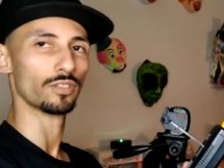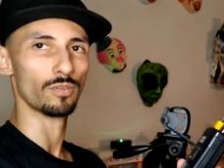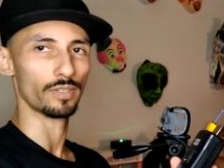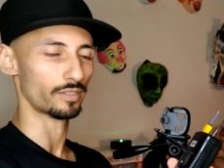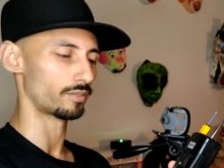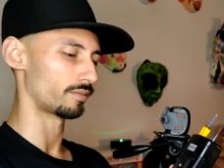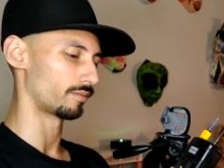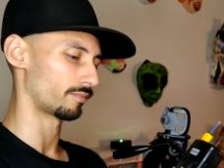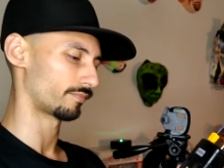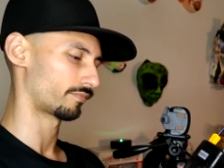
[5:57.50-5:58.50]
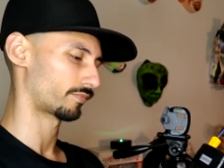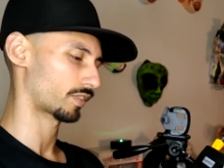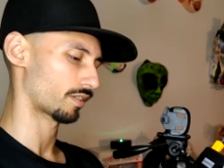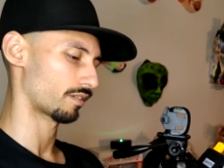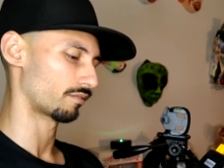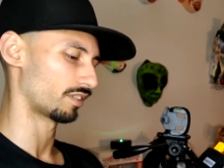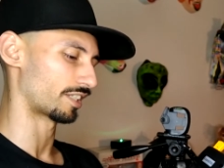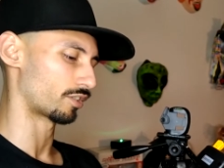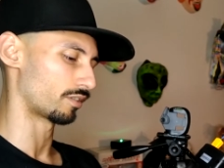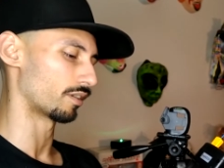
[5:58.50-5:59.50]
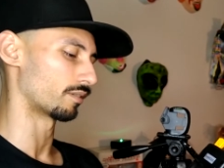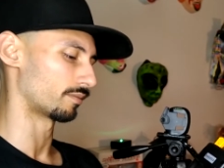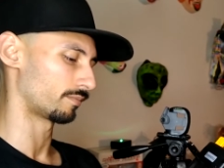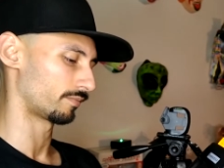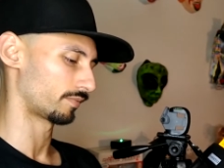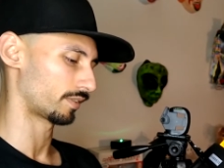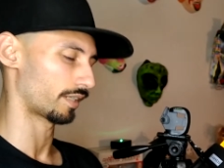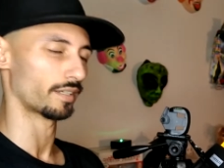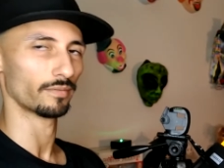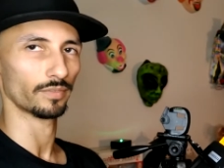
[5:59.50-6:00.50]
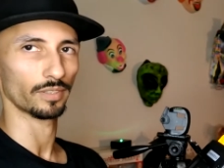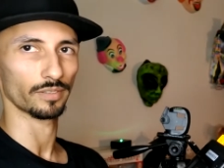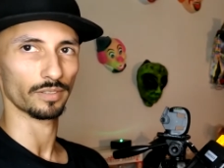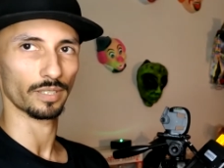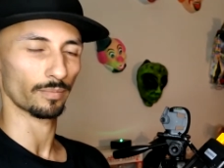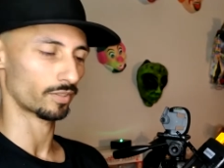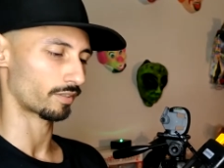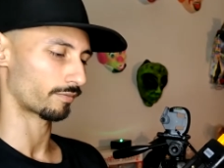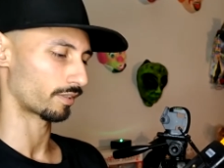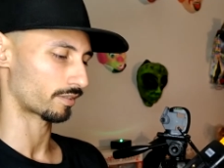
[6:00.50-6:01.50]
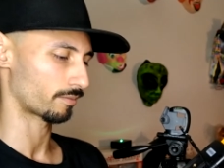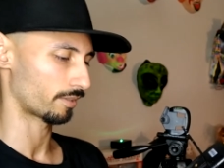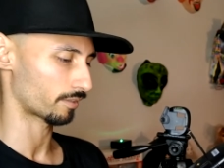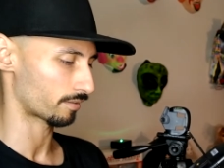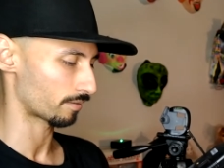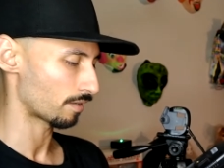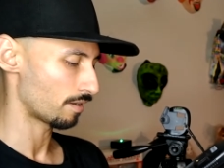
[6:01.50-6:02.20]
going to let you know that there's a temperature fluctuation,